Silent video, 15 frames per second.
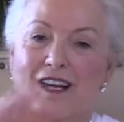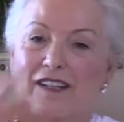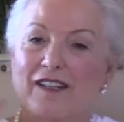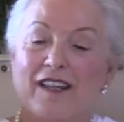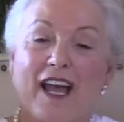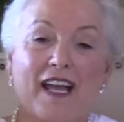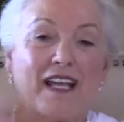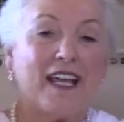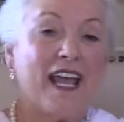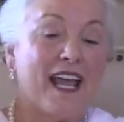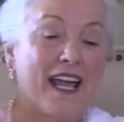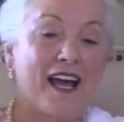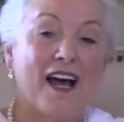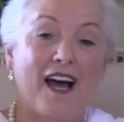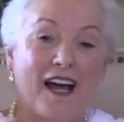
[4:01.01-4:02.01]
to that
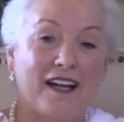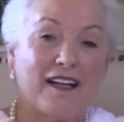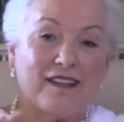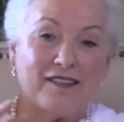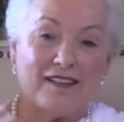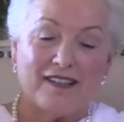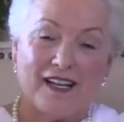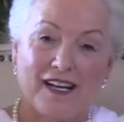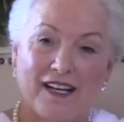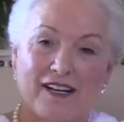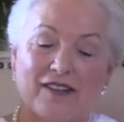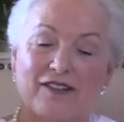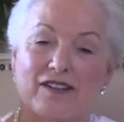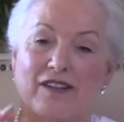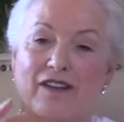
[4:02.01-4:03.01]
chaotic
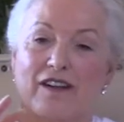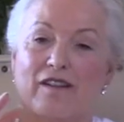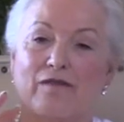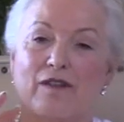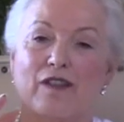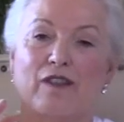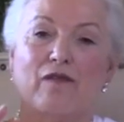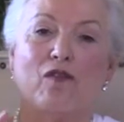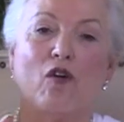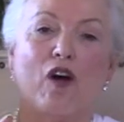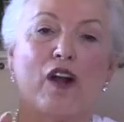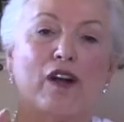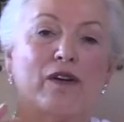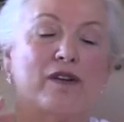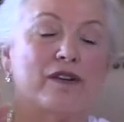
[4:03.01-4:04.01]
stage of when the
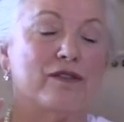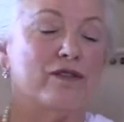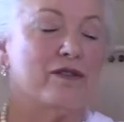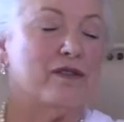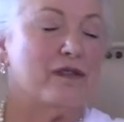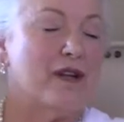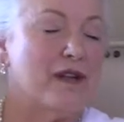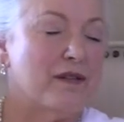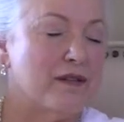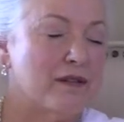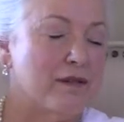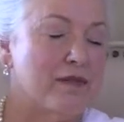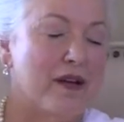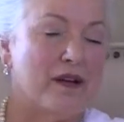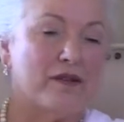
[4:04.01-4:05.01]
water is
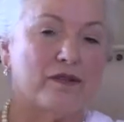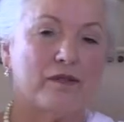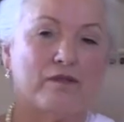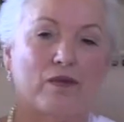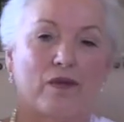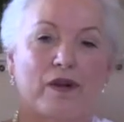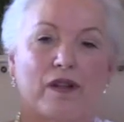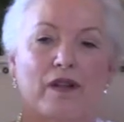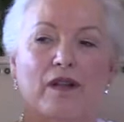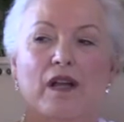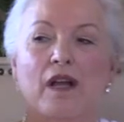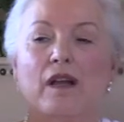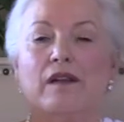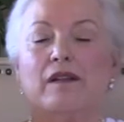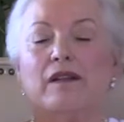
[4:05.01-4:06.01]
just about to boil
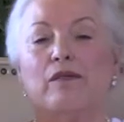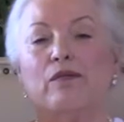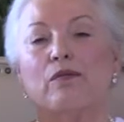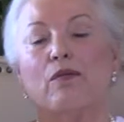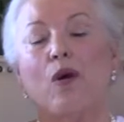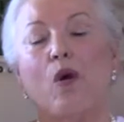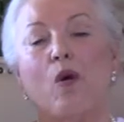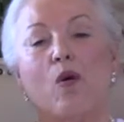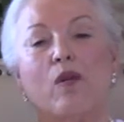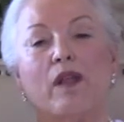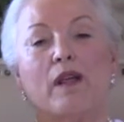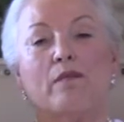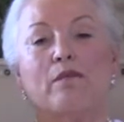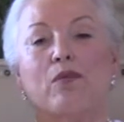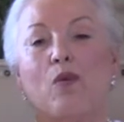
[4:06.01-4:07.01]
to the
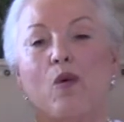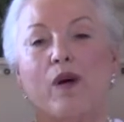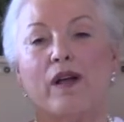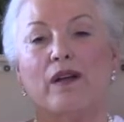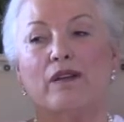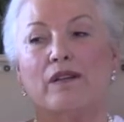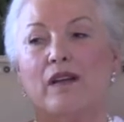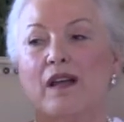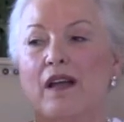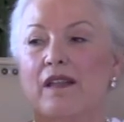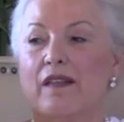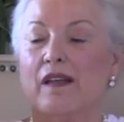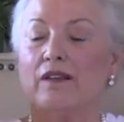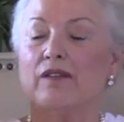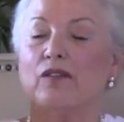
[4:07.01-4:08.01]
rolling boil
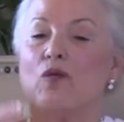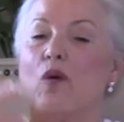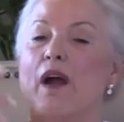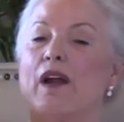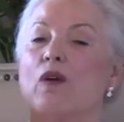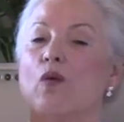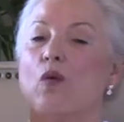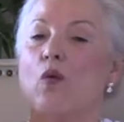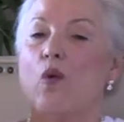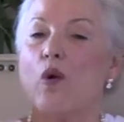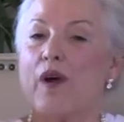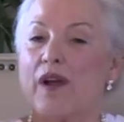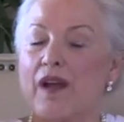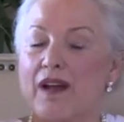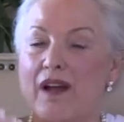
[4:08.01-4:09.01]
that is quite
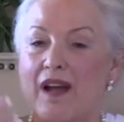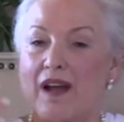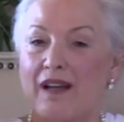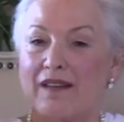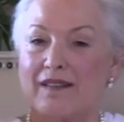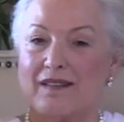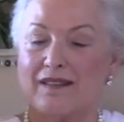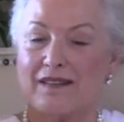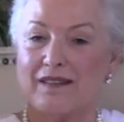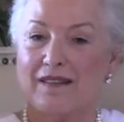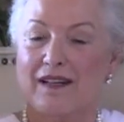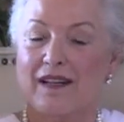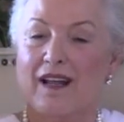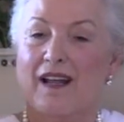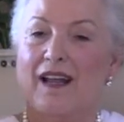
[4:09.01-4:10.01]
organized.
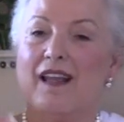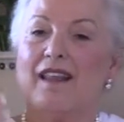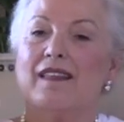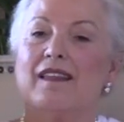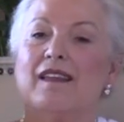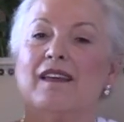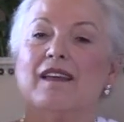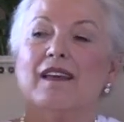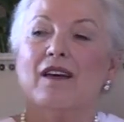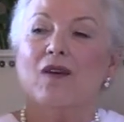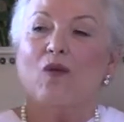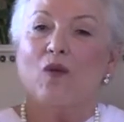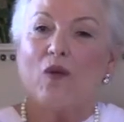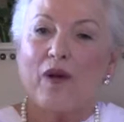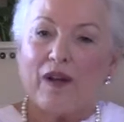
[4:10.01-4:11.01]
And the
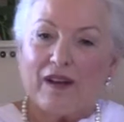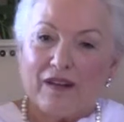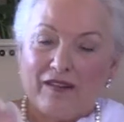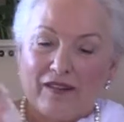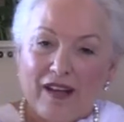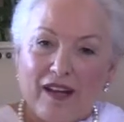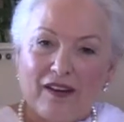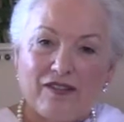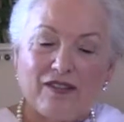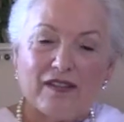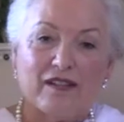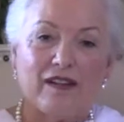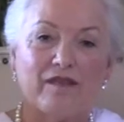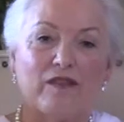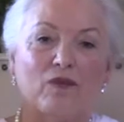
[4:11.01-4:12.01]

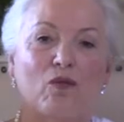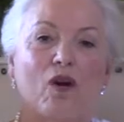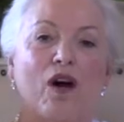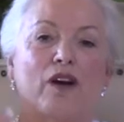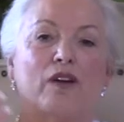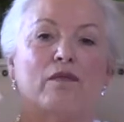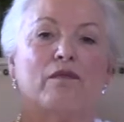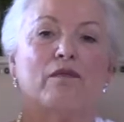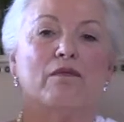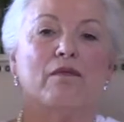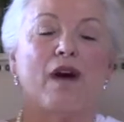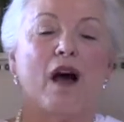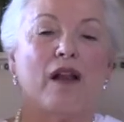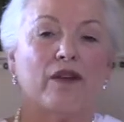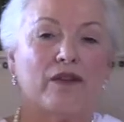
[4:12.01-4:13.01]
organization of the water
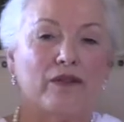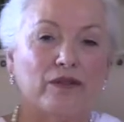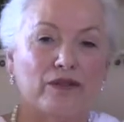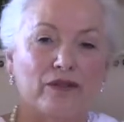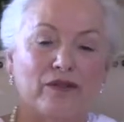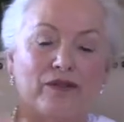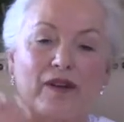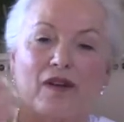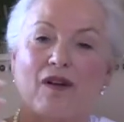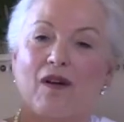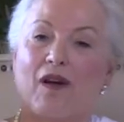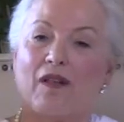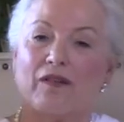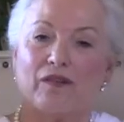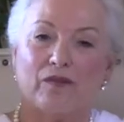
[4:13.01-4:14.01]
molecules and
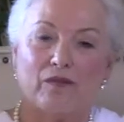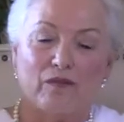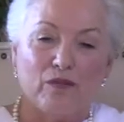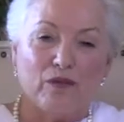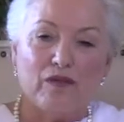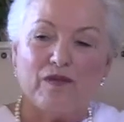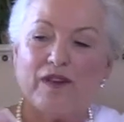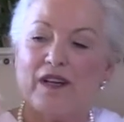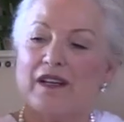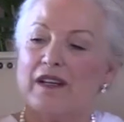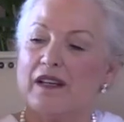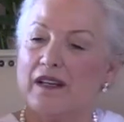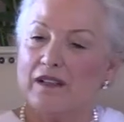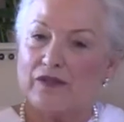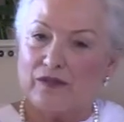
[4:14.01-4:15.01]
all is moving
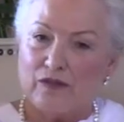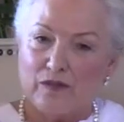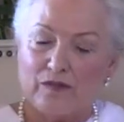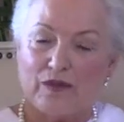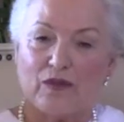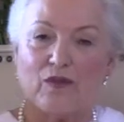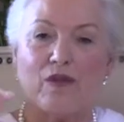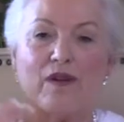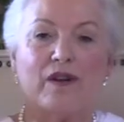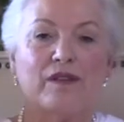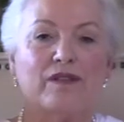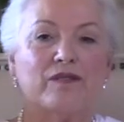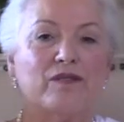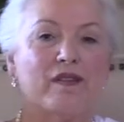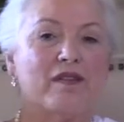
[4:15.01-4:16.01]
in a
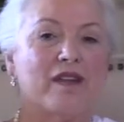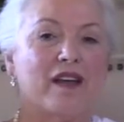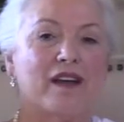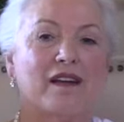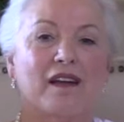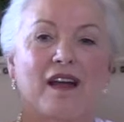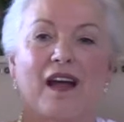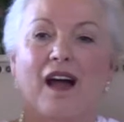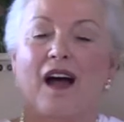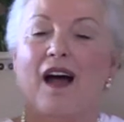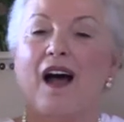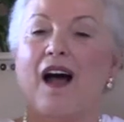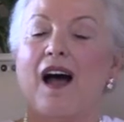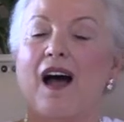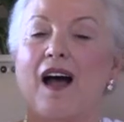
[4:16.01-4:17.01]
torus with that
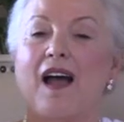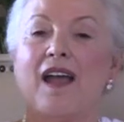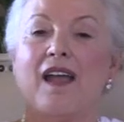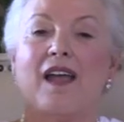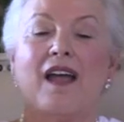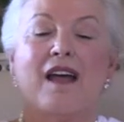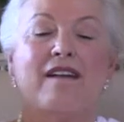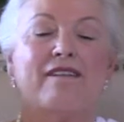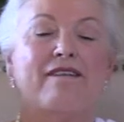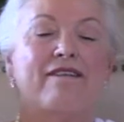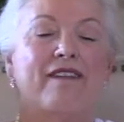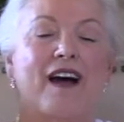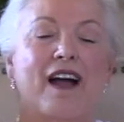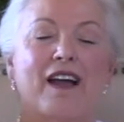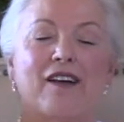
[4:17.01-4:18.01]
high
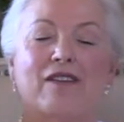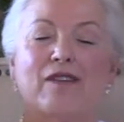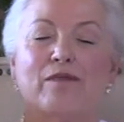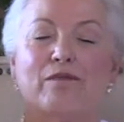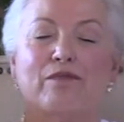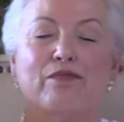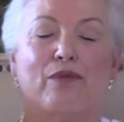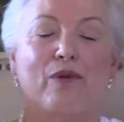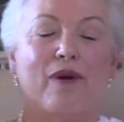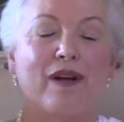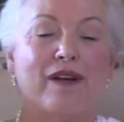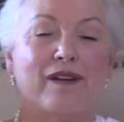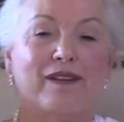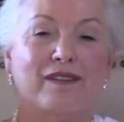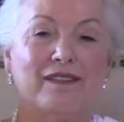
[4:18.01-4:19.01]
fire
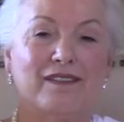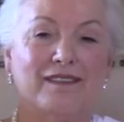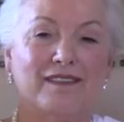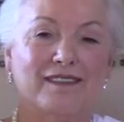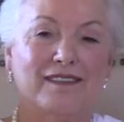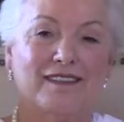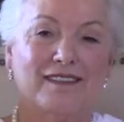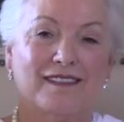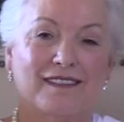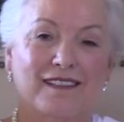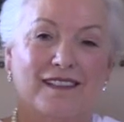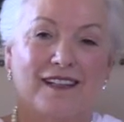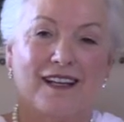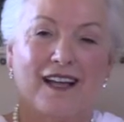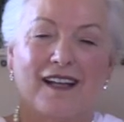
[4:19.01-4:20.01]
boil.
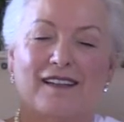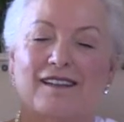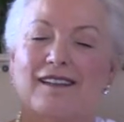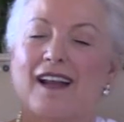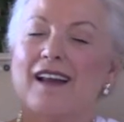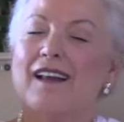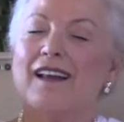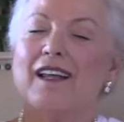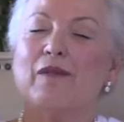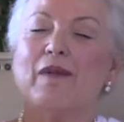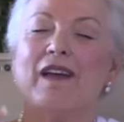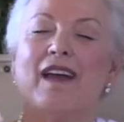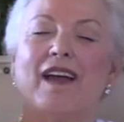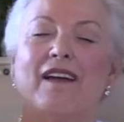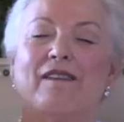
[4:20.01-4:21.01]
And suddenly
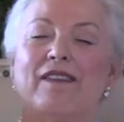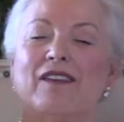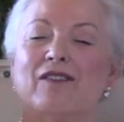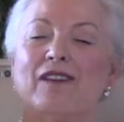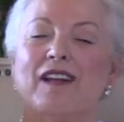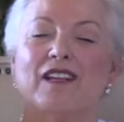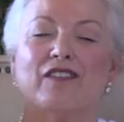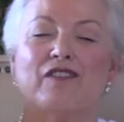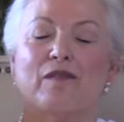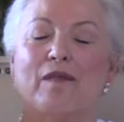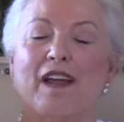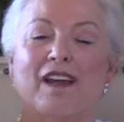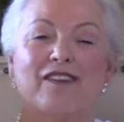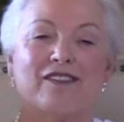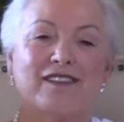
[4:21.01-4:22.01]
we have the
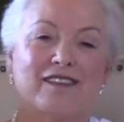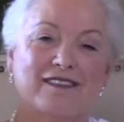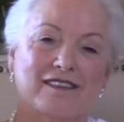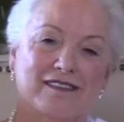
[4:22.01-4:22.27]
transformation